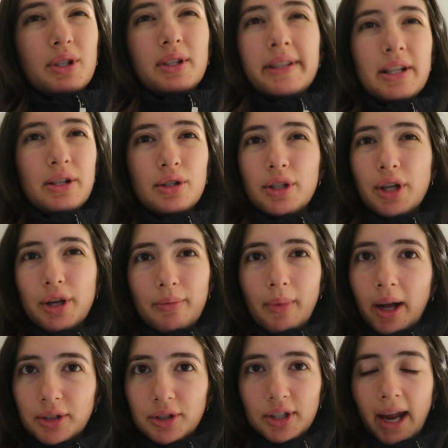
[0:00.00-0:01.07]
just because it's too
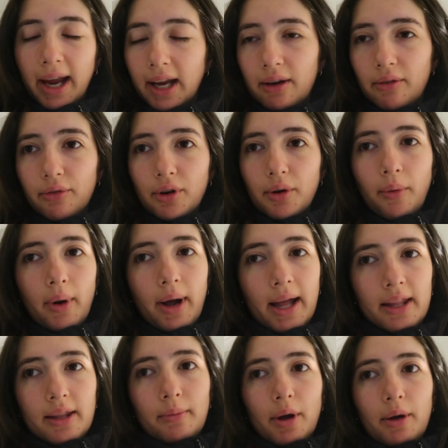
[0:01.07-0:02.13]
much taking him for a walk
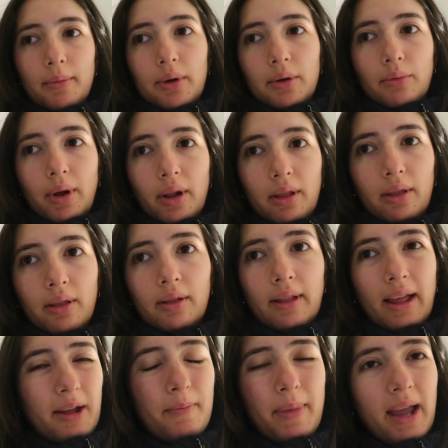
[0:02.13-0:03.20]
at the moment with
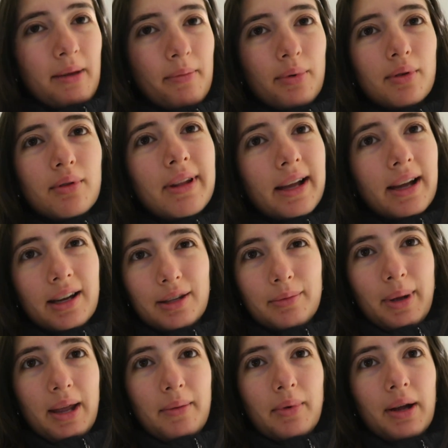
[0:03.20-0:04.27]
like people, like other
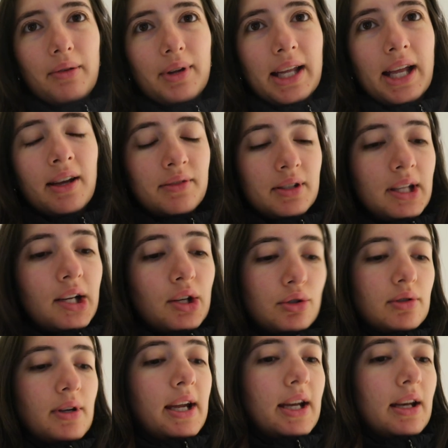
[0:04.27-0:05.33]
people. I really have to like
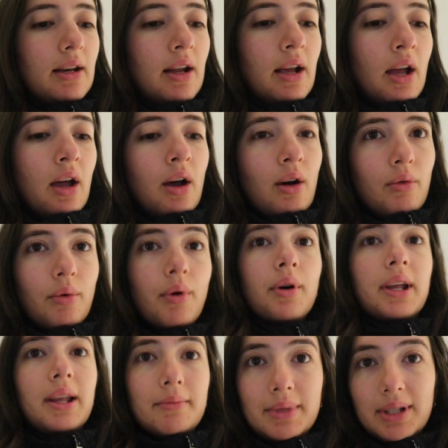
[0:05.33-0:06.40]
train
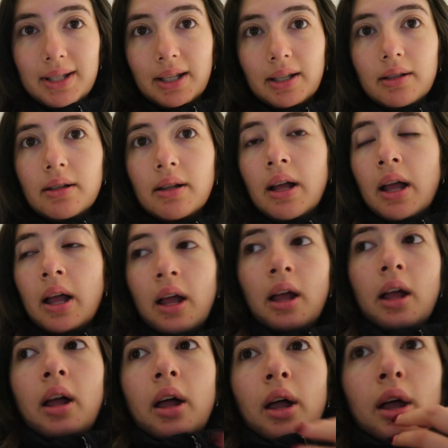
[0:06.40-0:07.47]
walk him still.
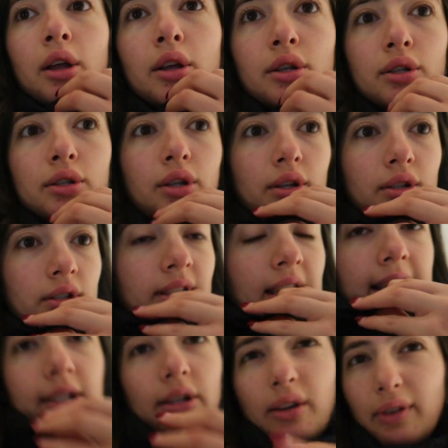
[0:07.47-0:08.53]
So it's just
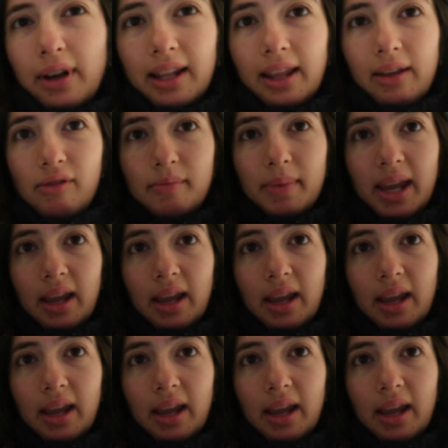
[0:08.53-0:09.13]
easier if I leave them